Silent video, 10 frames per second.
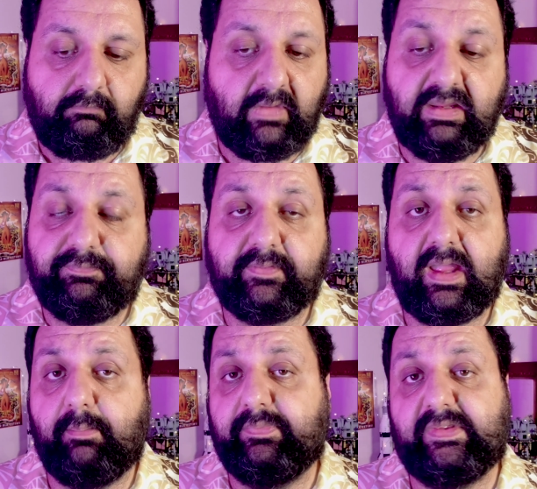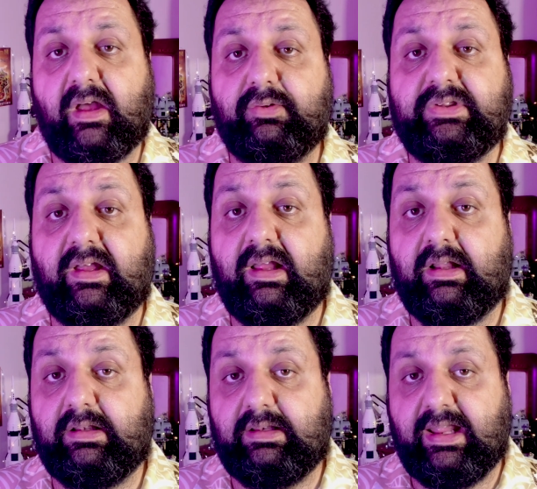If comes out
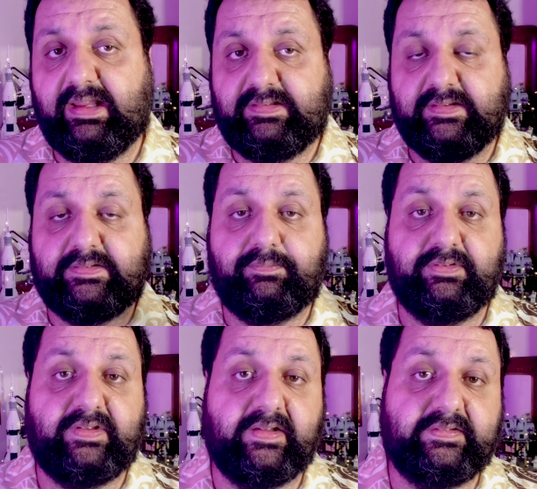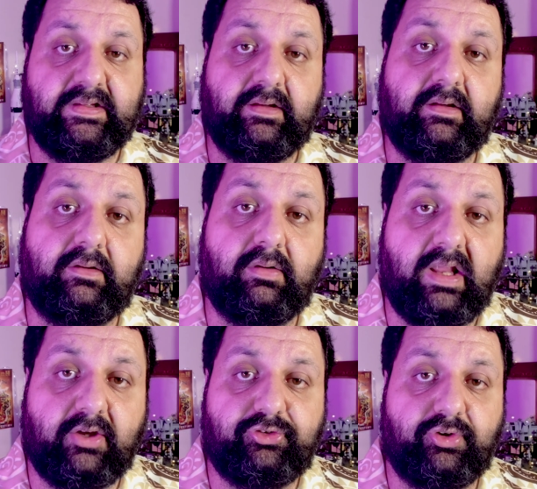a latest fantastic
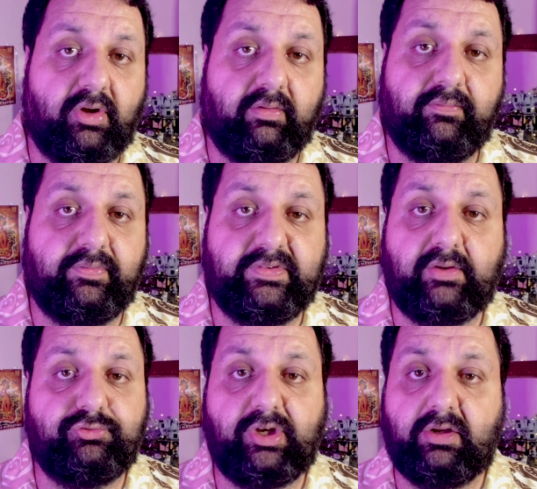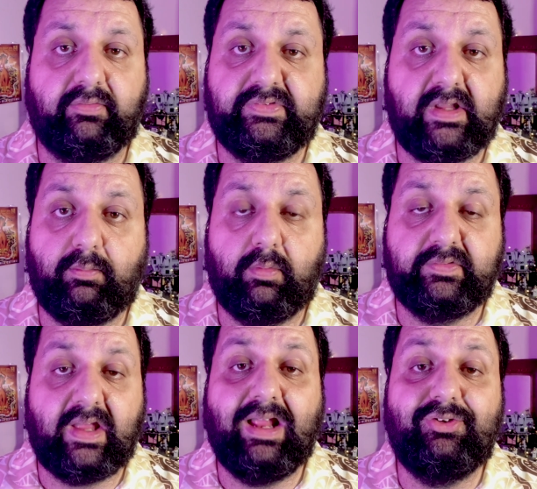collection of soundtrack of Star
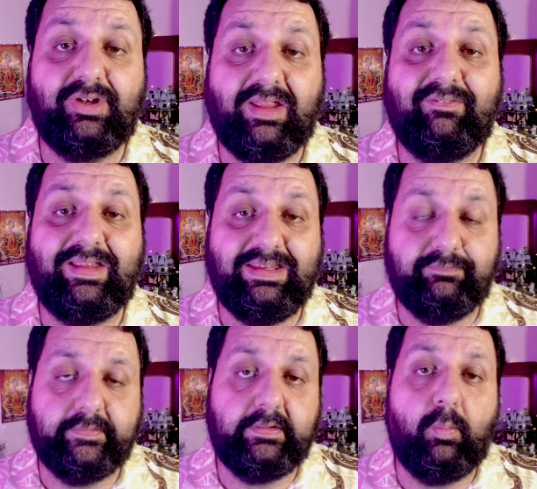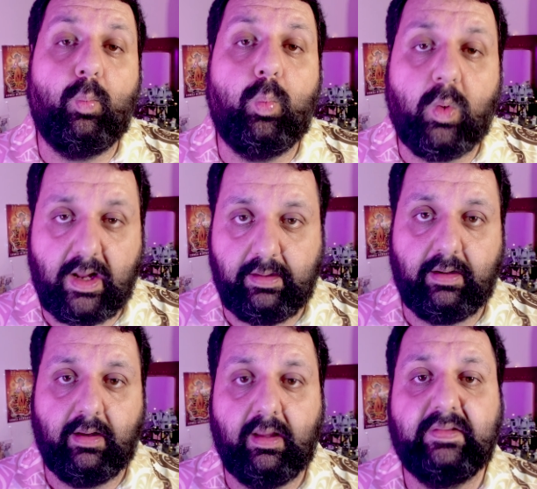Wars, I don't have even
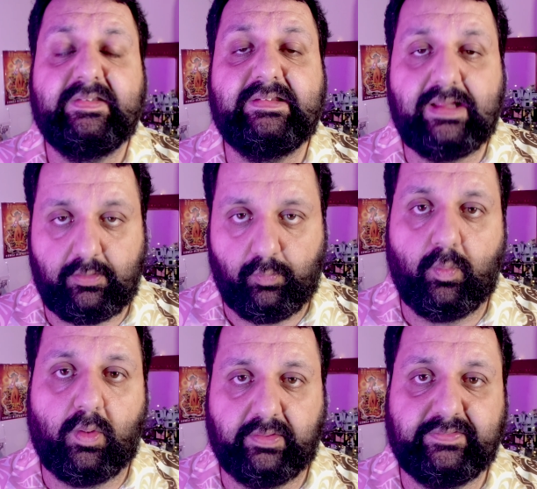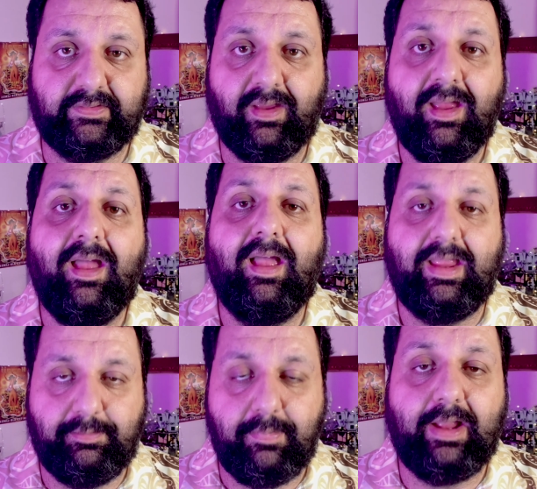one Star Wars
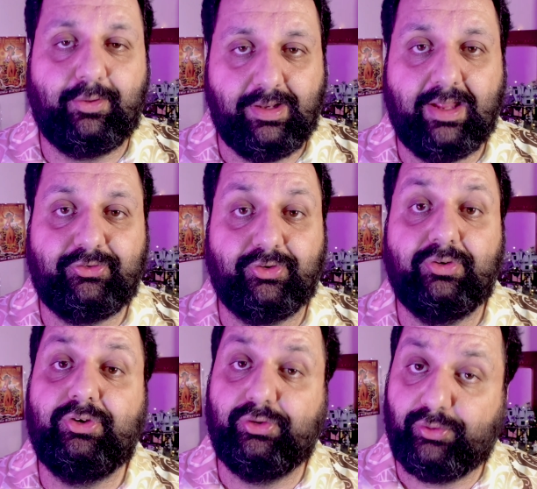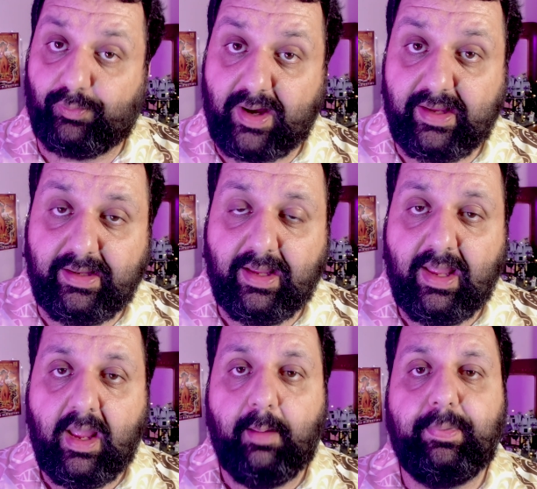in my collection. Do you know why?
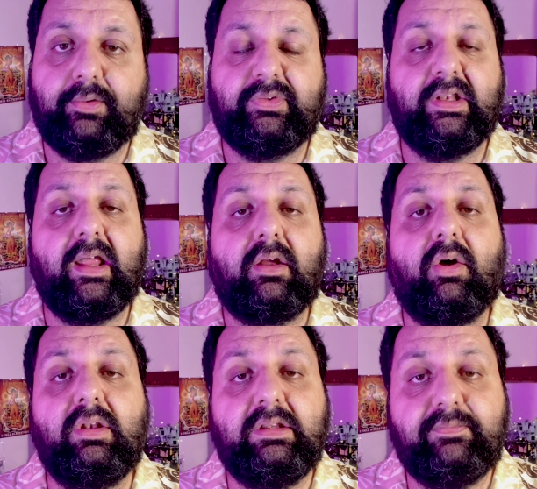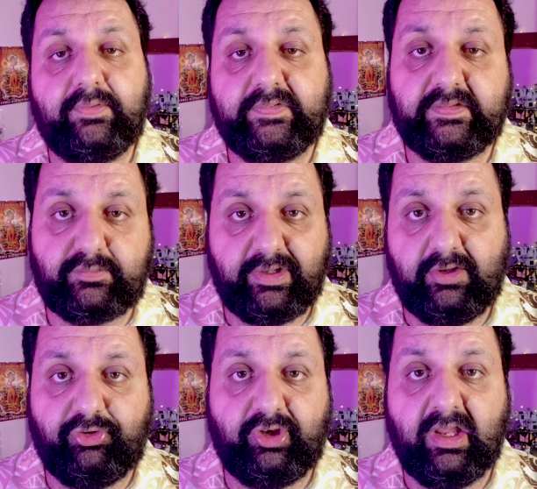Because I like only the first
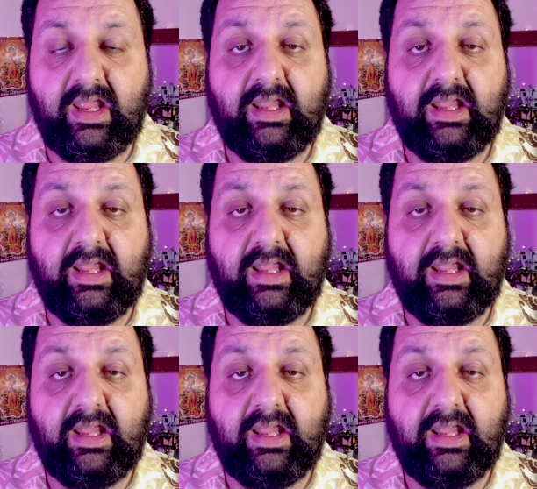trilogy.